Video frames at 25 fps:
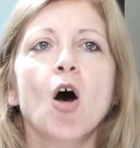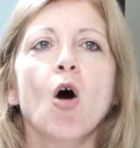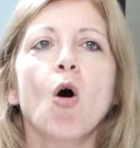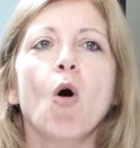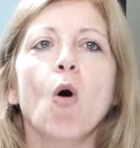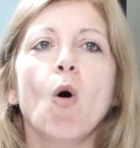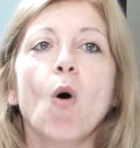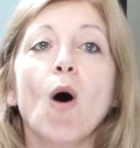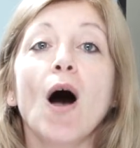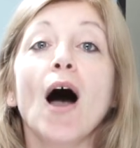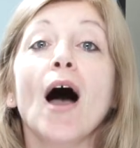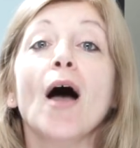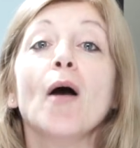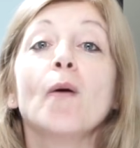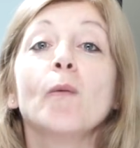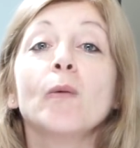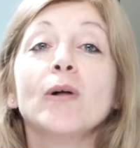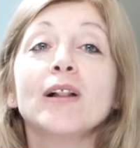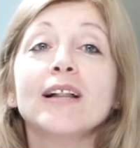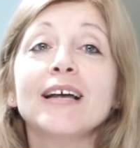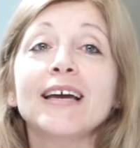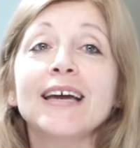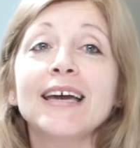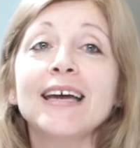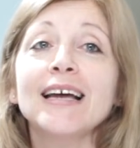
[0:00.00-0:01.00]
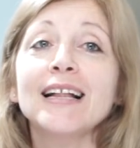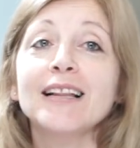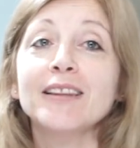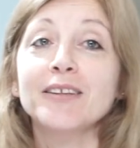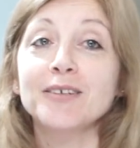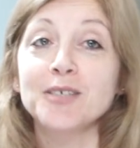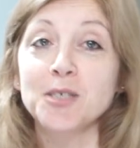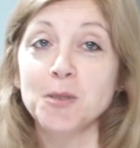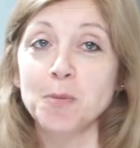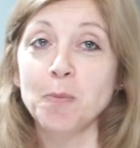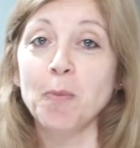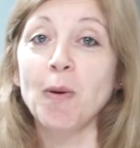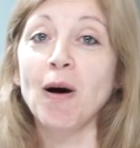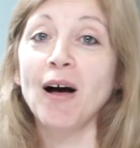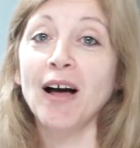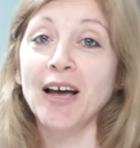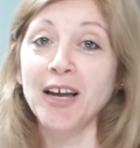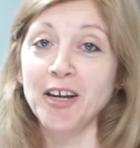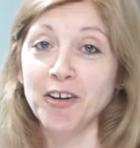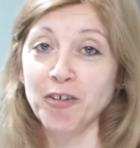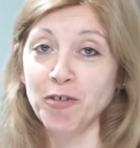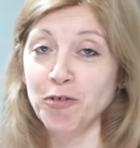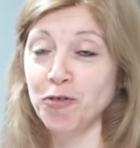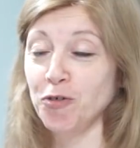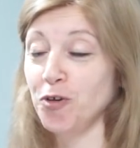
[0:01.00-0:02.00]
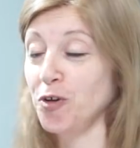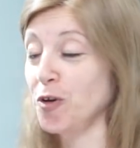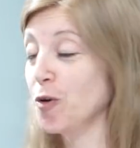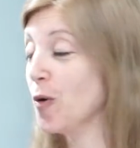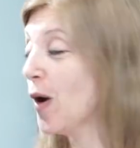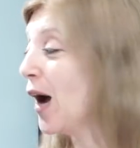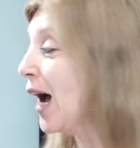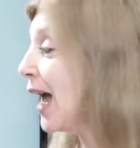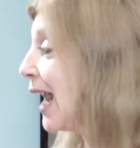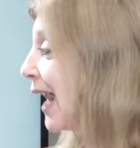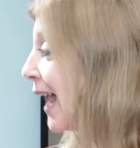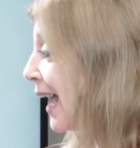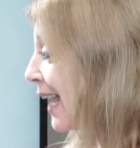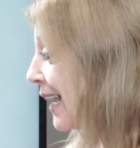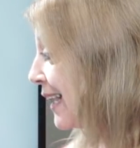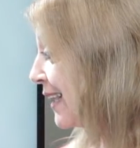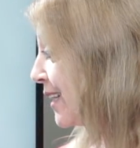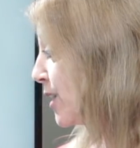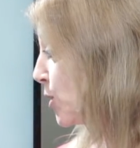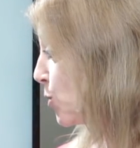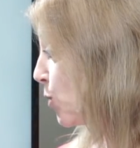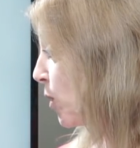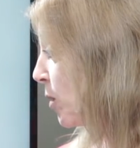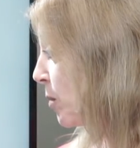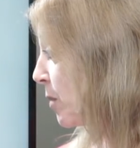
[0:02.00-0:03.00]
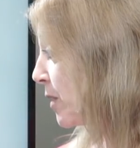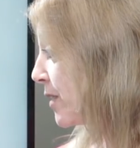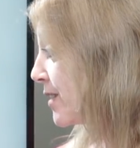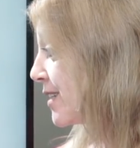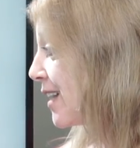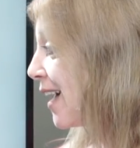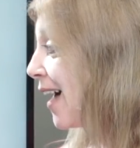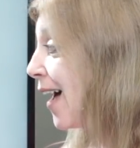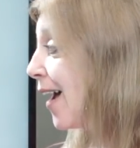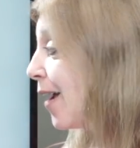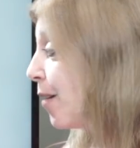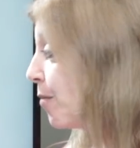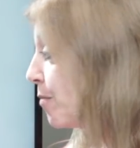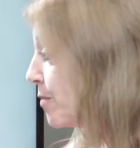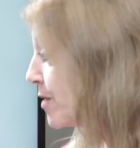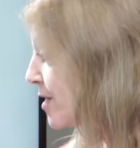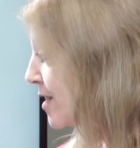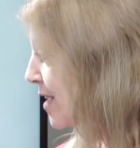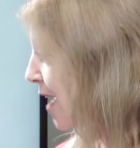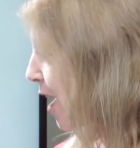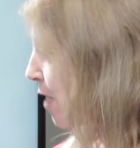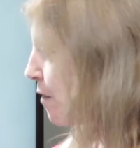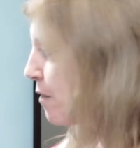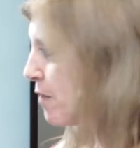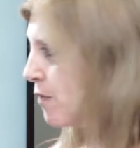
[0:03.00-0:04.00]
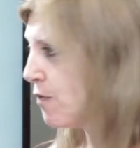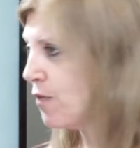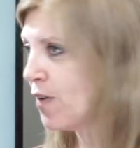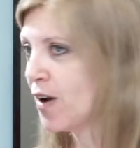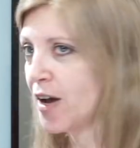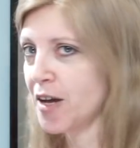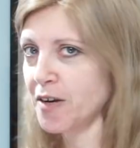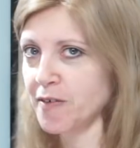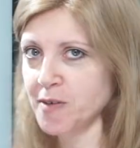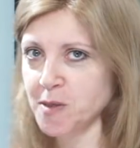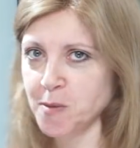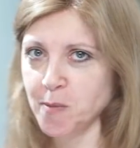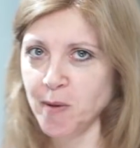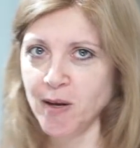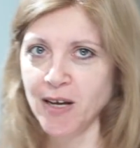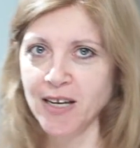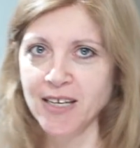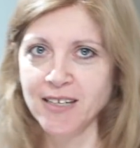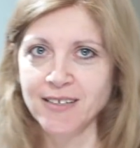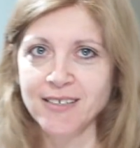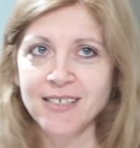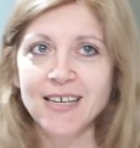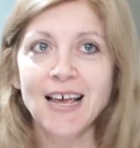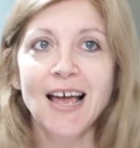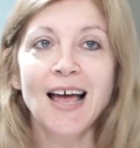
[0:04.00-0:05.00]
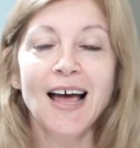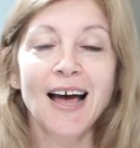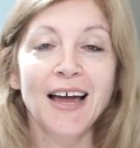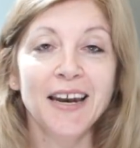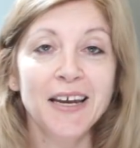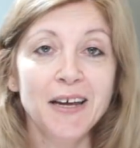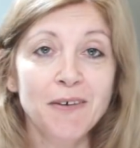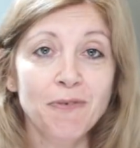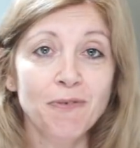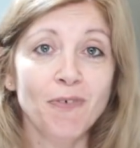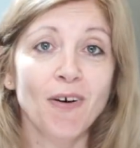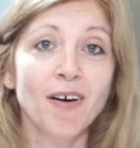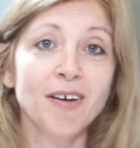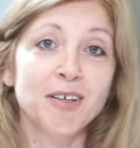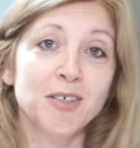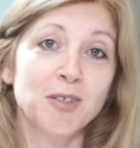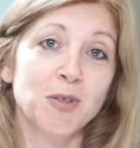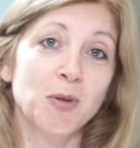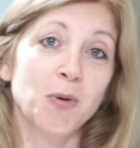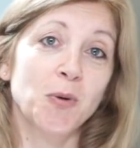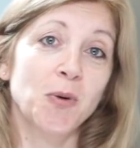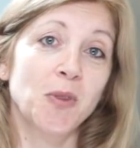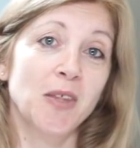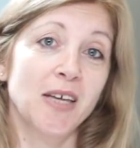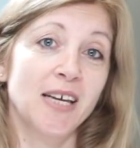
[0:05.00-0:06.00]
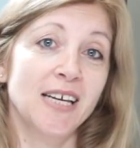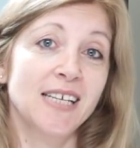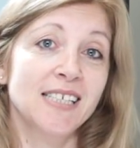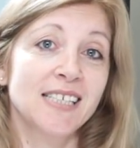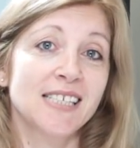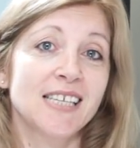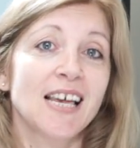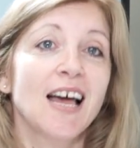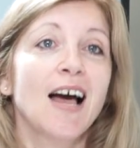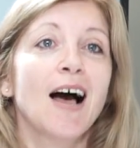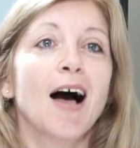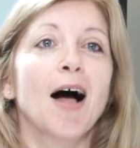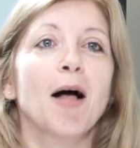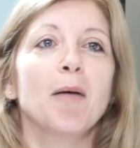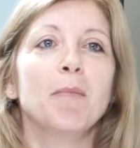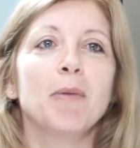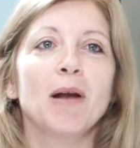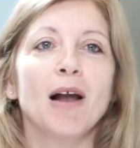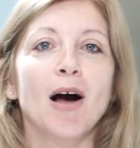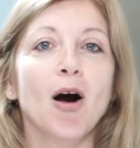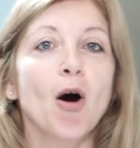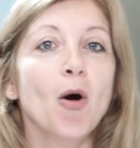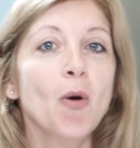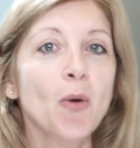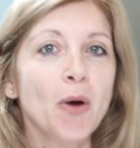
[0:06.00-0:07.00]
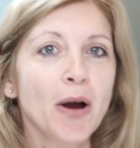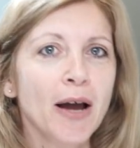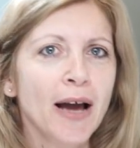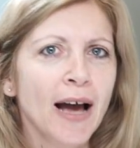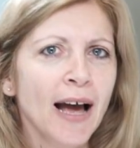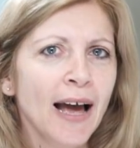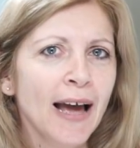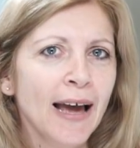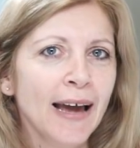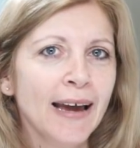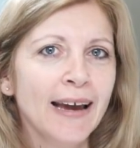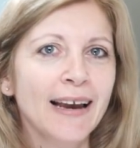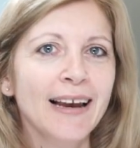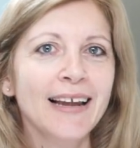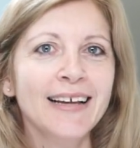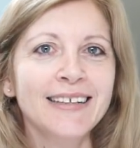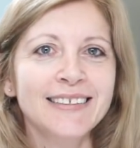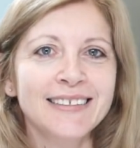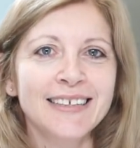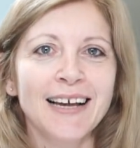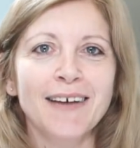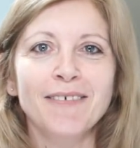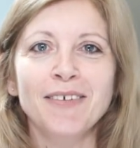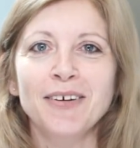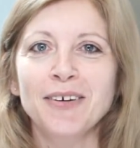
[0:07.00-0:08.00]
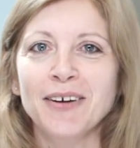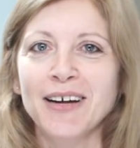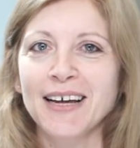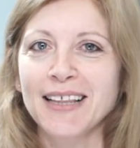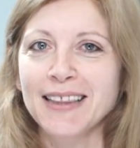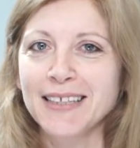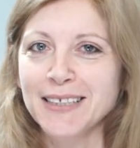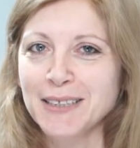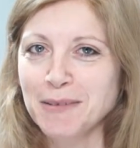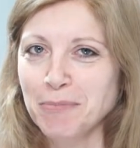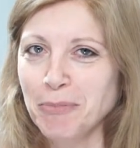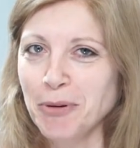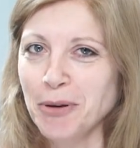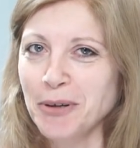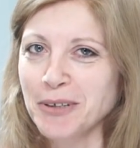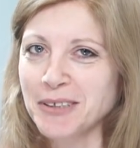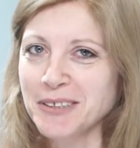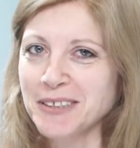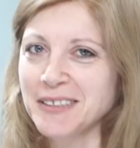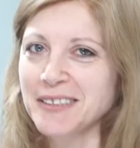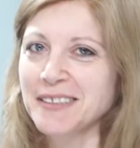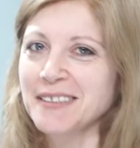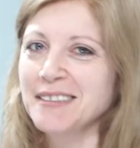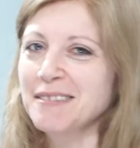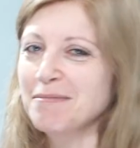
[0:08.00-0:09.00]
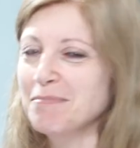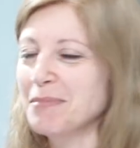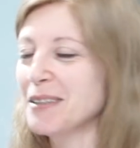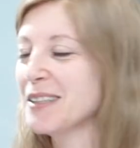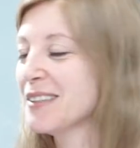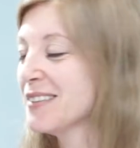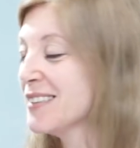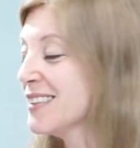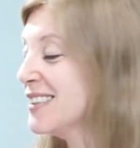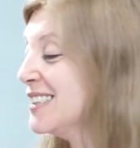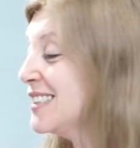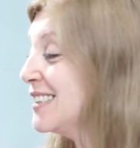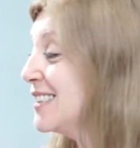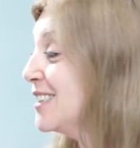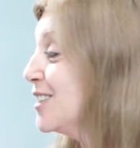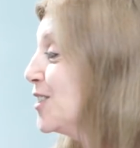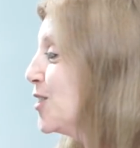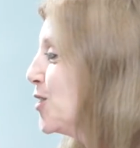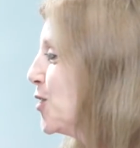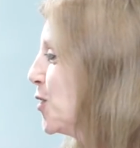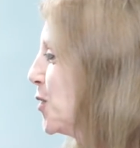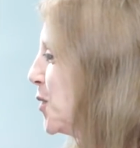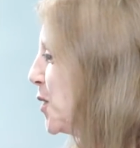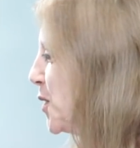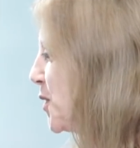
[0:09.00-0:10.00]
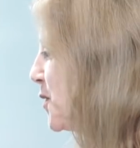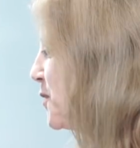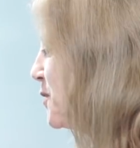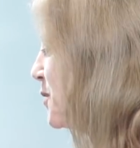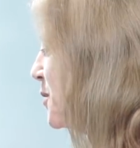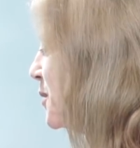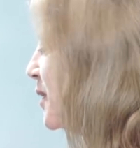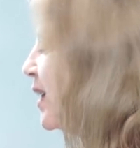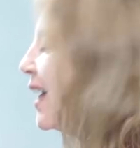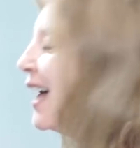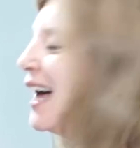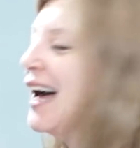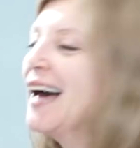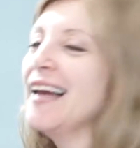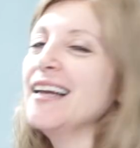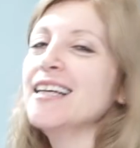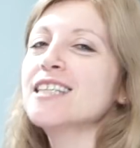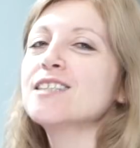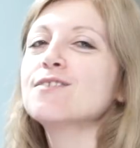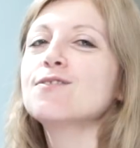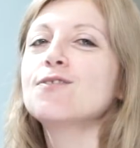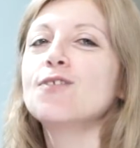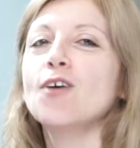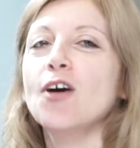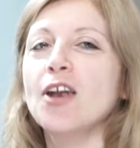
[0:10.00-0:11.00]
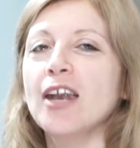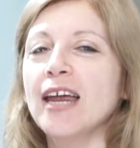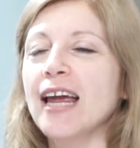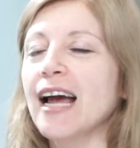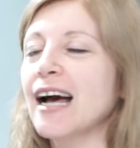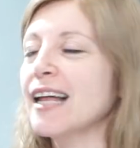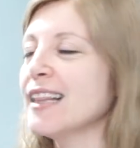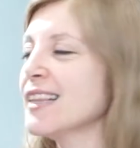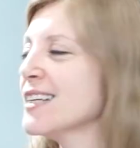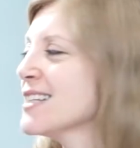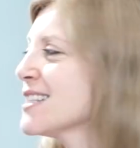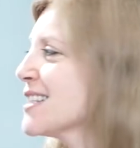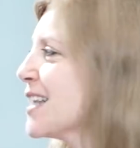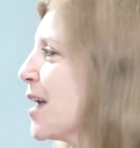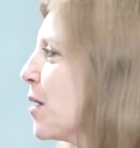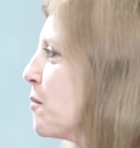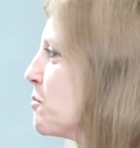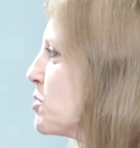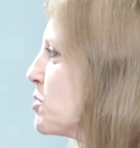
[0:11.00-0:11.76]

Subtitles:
Or I will kill the spider for you. I like this one because I am terrified of spiders, and if I saw this, I'd be like, okay, let's have a look at this person, because this is useful and it's funny at the same